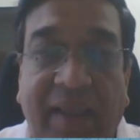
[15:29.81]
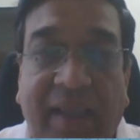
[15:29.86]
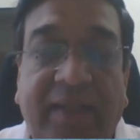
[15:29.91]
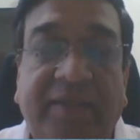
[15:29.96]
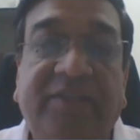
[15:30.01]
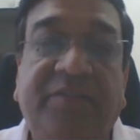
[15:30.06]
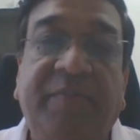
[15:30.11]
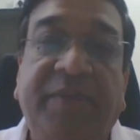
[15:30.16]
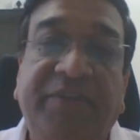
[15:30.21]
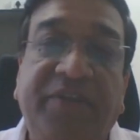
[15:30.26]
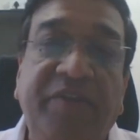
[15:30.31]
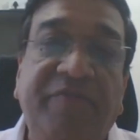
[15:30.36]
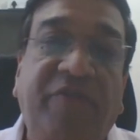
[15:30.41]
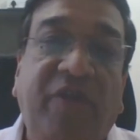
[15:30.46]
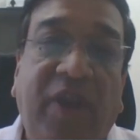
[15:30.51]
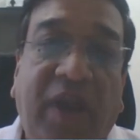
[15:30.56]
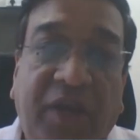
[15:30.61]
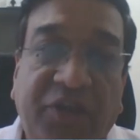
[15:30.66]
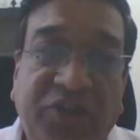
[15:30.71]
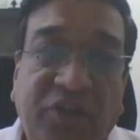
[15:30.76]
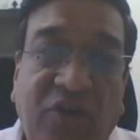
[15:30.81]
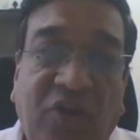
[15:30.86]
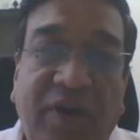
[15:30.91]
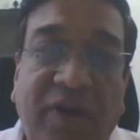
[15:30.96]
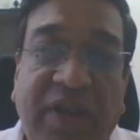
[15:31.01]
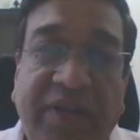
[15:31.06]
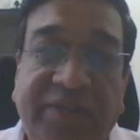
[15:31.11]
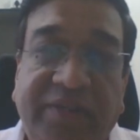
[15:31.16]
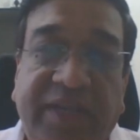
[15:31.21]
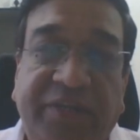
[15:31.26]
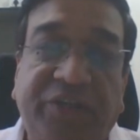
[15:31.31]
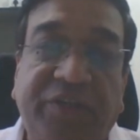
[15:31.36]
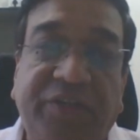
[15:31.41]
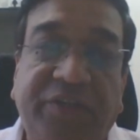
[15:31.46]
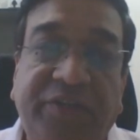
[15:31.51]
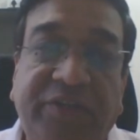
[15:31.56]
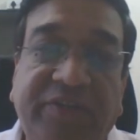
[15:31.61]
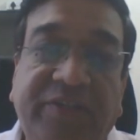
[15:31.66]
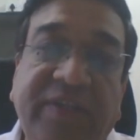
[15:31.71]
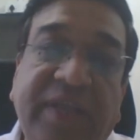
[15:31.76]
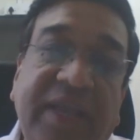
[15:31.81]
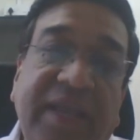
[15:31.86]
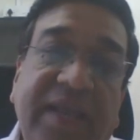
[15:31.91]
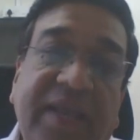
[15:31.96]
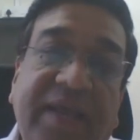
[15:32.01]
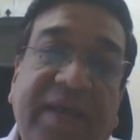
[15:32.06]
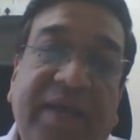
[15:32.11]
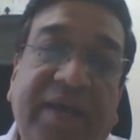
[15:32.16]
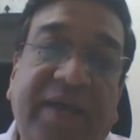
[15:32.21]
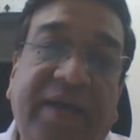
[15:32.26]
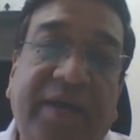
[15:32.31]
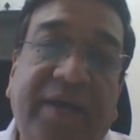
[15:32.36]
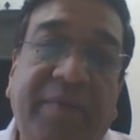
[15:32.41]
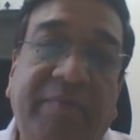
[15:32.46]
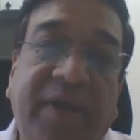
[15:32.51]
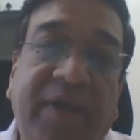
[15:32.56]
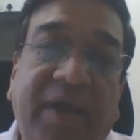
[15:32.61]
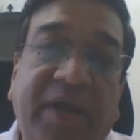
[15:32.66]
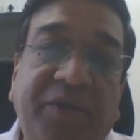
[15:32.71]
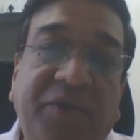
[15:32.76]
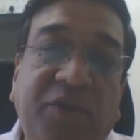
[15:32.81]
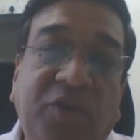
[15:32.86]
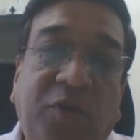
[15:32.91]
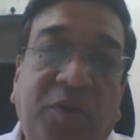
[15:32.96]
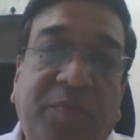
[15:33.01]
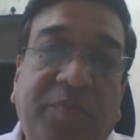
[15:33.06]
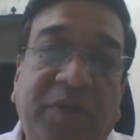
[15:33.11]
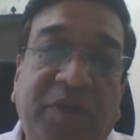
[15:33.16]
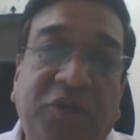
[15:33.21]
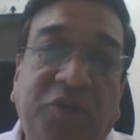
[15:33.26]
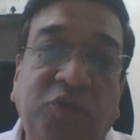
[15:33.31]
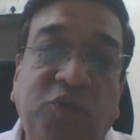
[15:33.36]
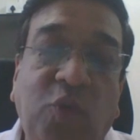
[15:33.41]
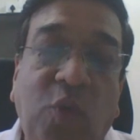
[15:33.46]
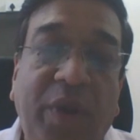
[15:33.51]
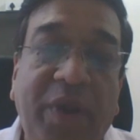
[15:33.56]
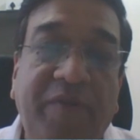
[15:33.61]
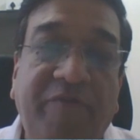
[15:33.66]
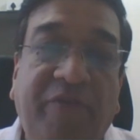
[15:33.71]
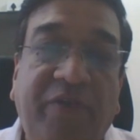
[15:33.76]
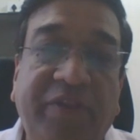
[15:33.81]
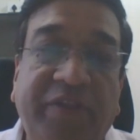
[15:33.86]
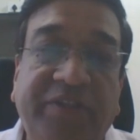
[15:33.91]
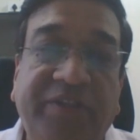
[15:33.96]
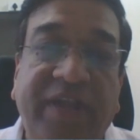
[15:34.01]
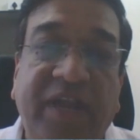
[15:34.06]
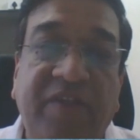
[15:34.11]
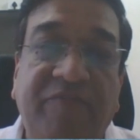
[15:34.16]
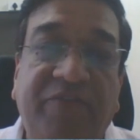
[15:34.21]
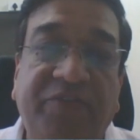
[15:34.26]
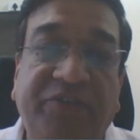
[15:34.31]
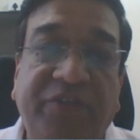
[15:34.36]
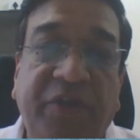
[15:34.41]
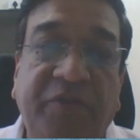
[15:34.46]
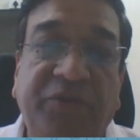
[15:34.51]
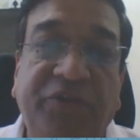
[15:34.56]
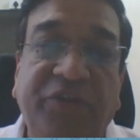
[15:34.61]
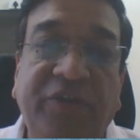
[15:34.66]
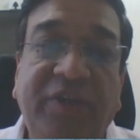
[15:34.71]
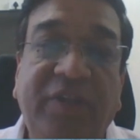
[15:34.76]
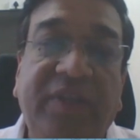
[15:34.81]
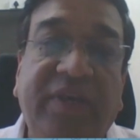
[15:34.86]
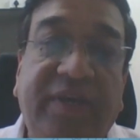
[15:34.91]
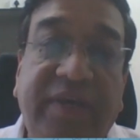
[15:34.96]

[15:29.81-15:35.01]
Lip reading: And especially for larger organizations, to go in for this kind of a solution,